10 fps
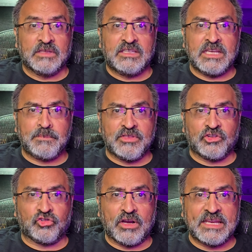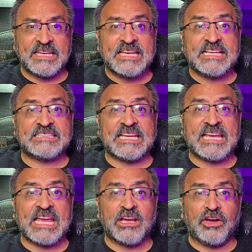Deep in the shrine is a
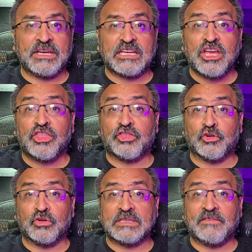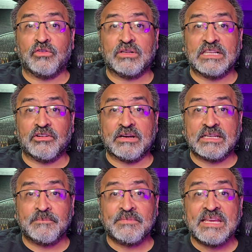chaotic 3rd level
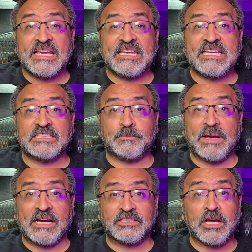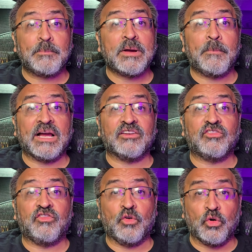cleric, and he is backed up by
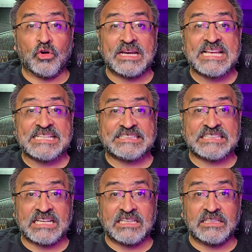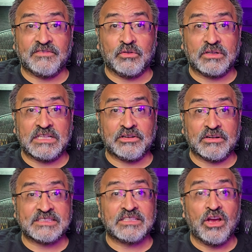4 2nd level
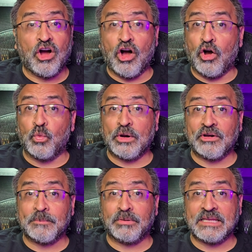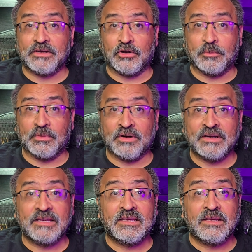clerics, all wearing plate armor.
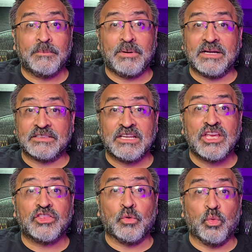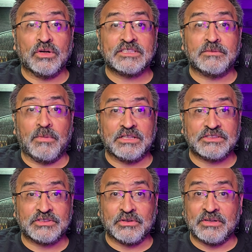But the worst
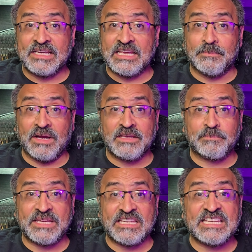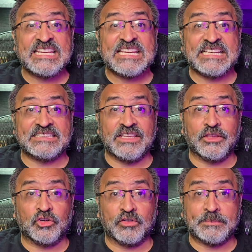monster, in my opinion, is in
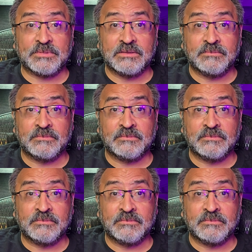the crypt.